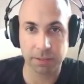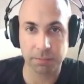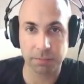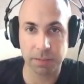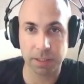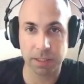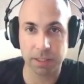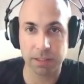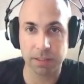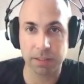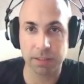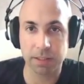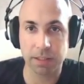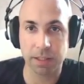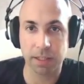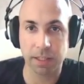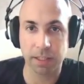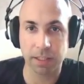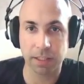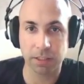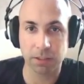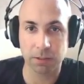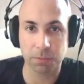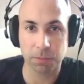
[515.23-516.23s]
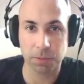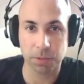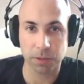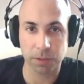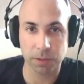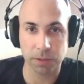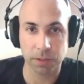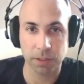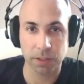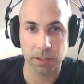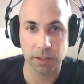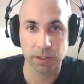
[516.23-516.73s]
means I need to put
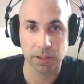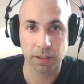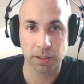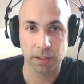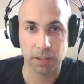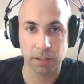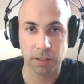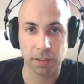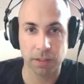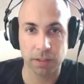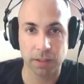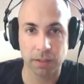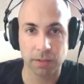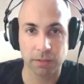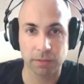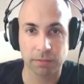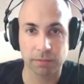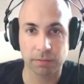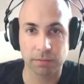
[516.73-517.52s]
that